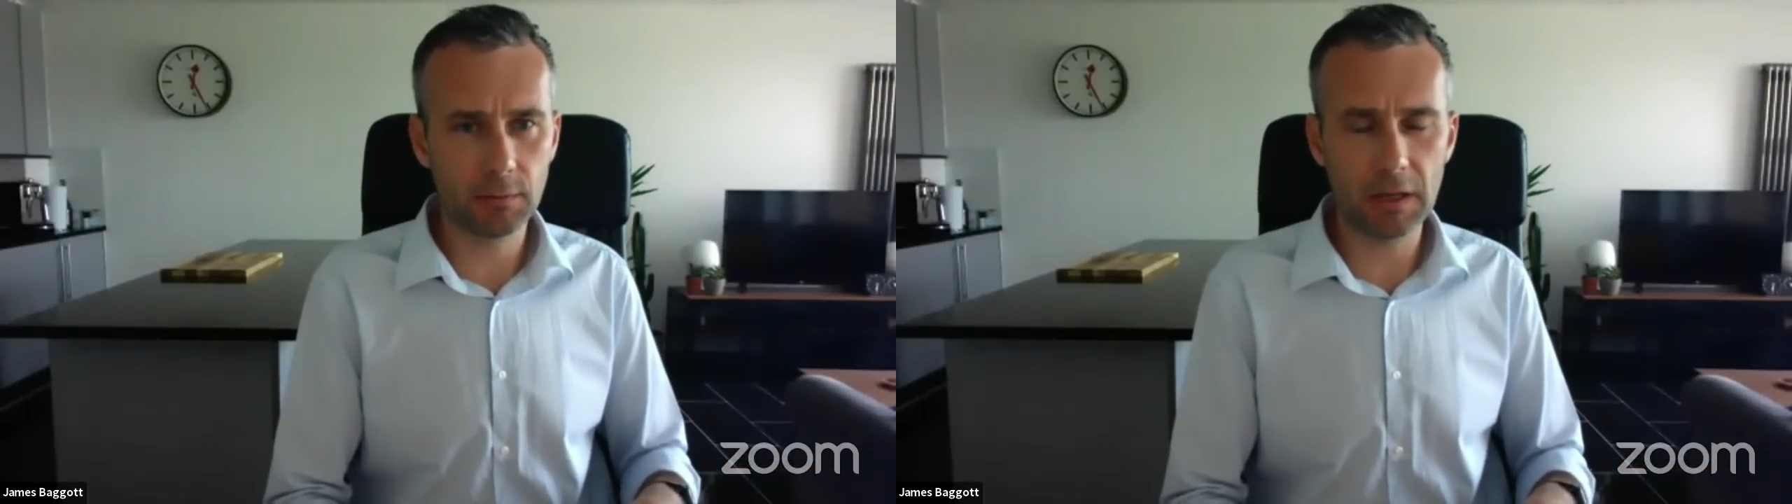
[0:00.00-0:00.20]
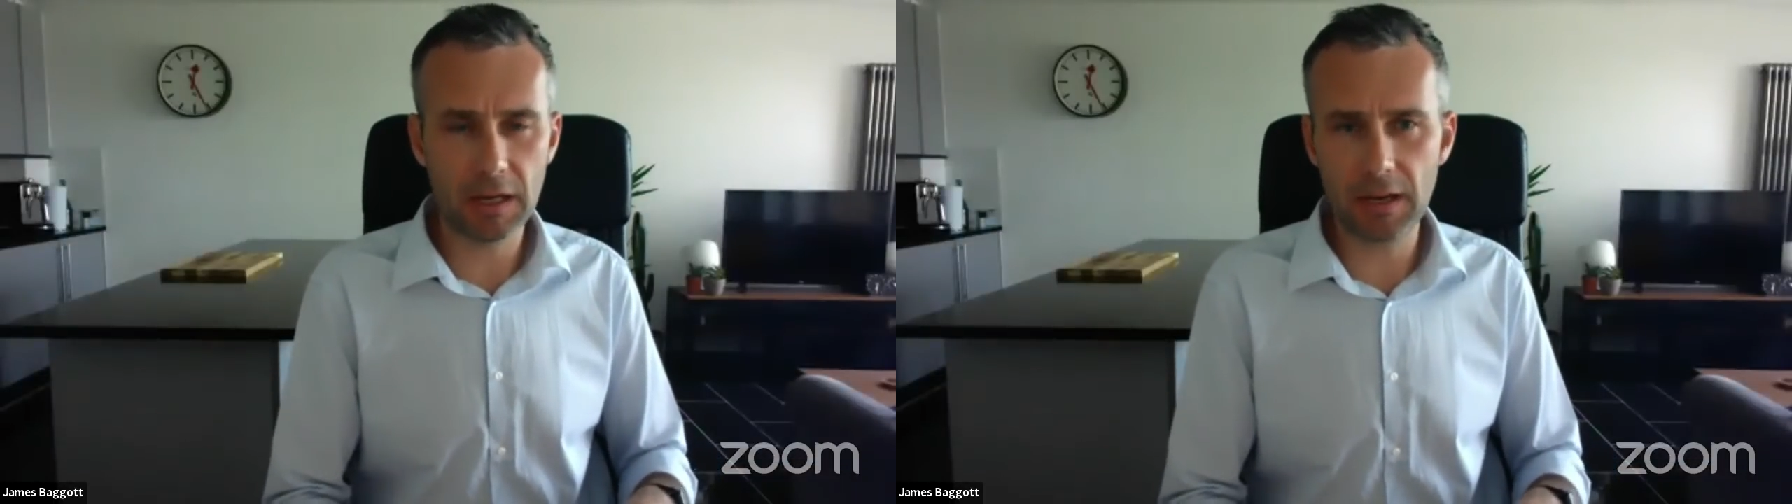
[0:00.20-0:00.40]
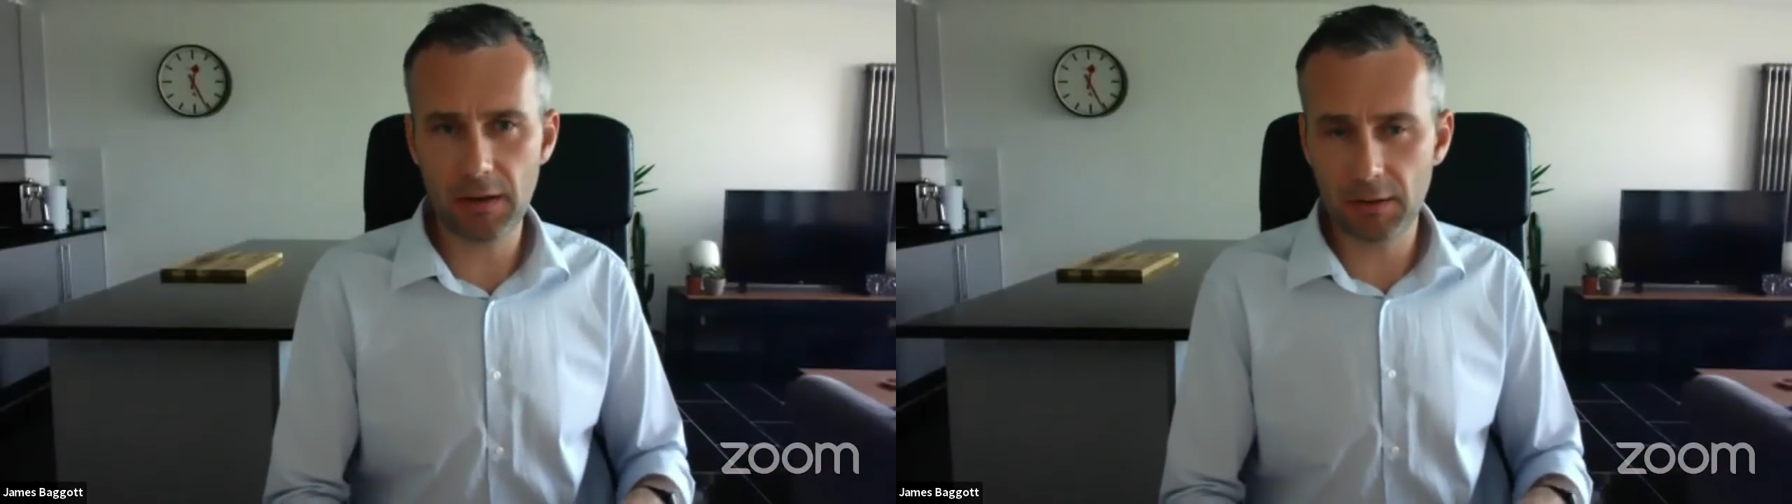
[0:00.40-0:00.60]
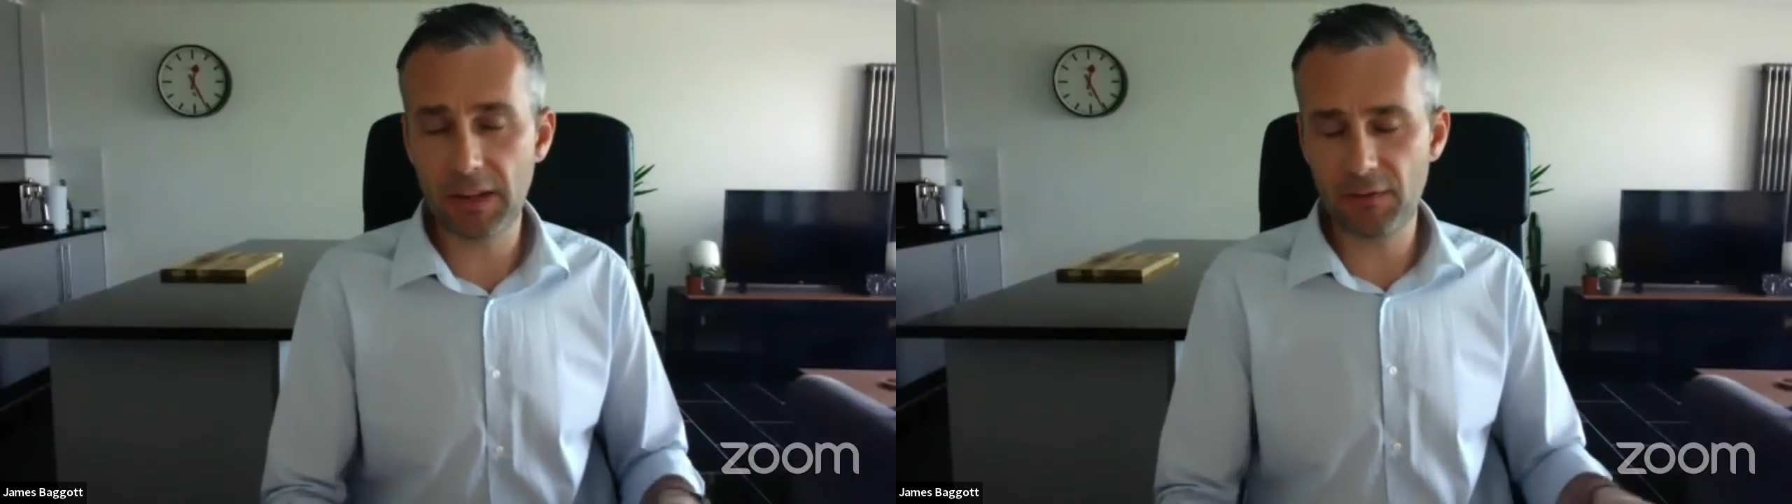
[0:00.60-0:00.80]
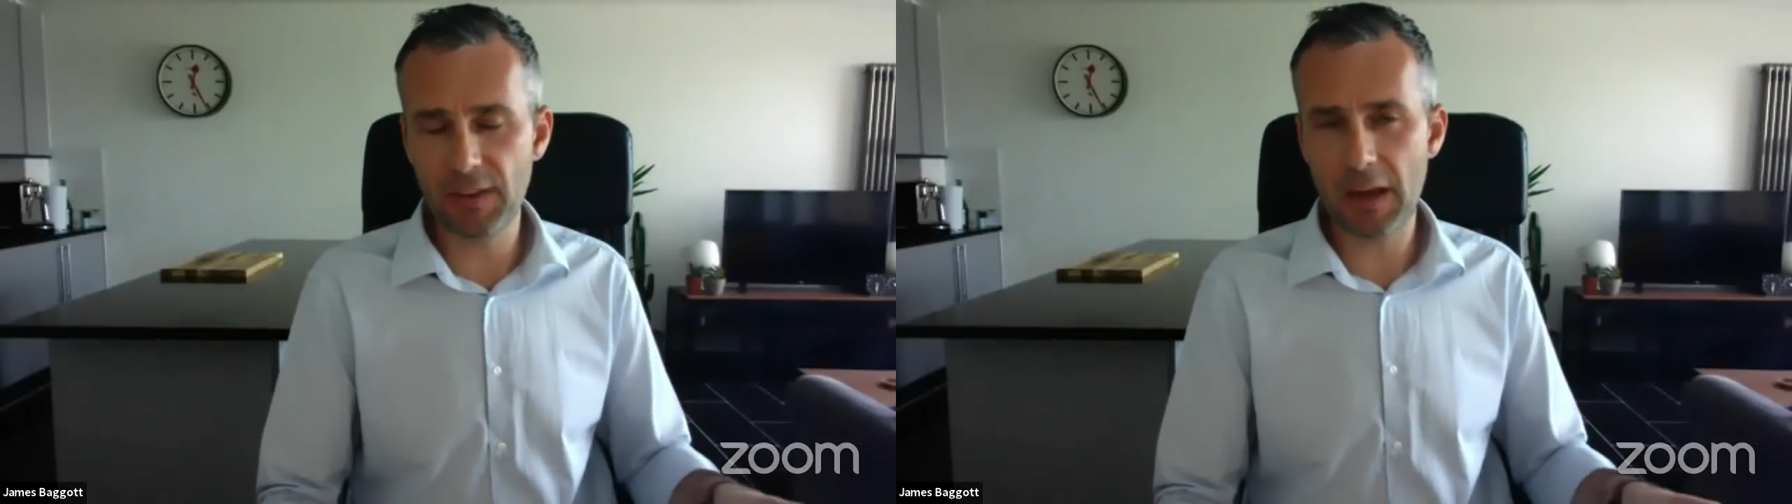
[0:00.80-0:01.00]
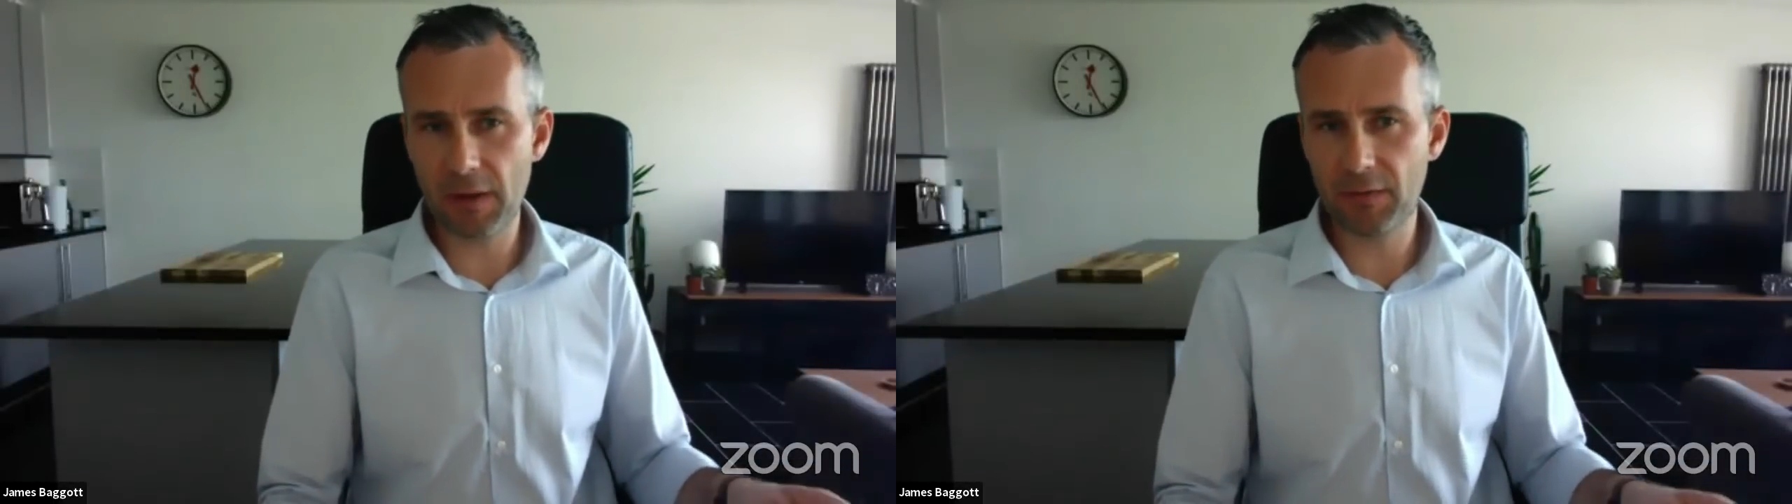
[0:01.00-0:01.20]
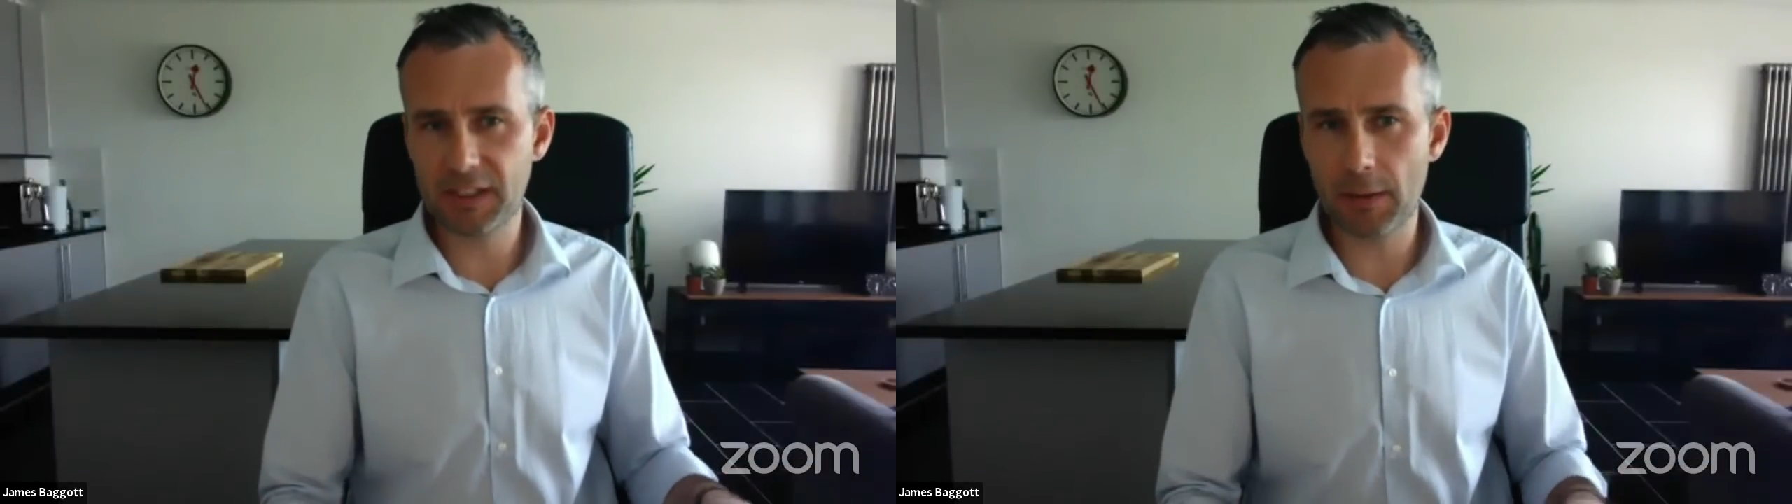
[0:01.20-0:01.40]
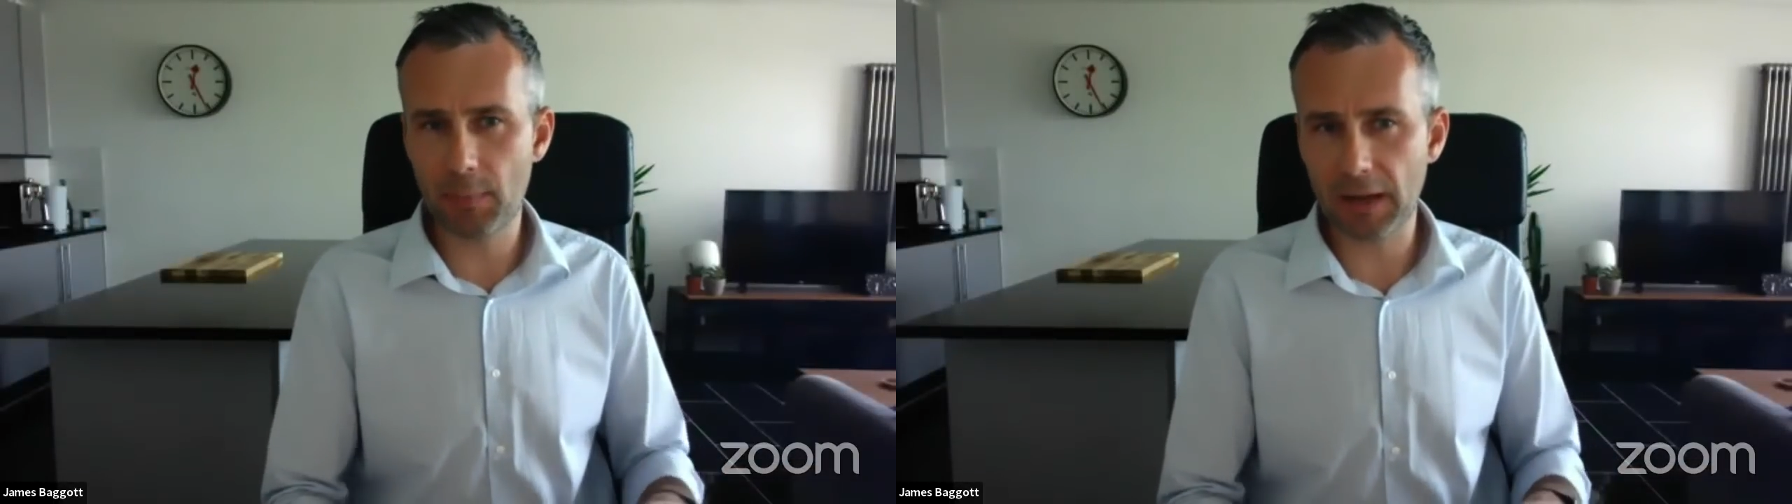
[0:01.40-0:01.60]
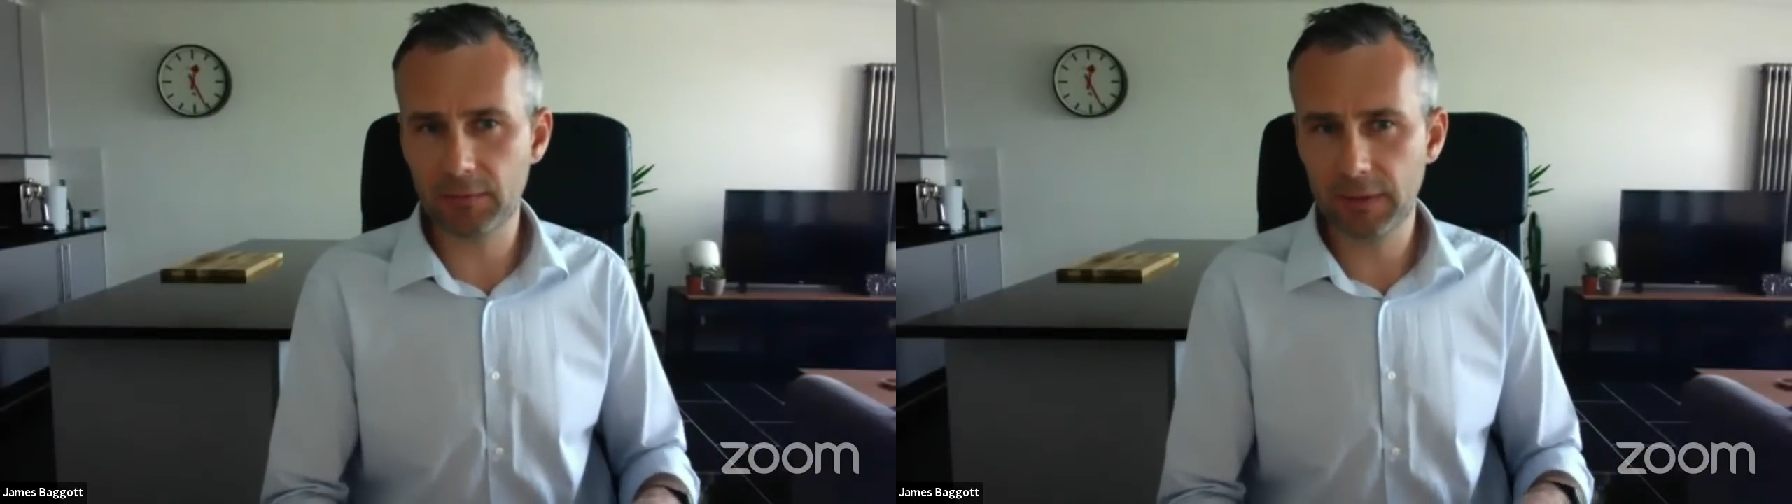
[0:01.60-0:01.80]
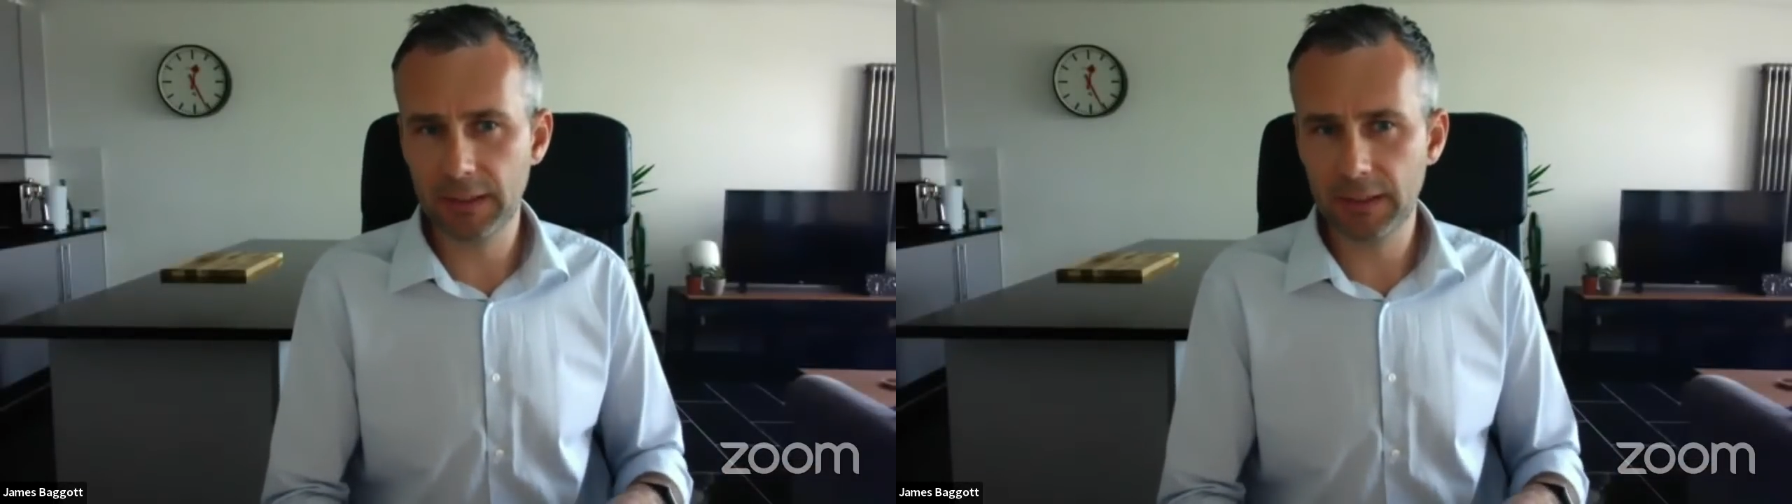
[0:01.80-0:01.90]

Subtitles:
given that a bit of a setback.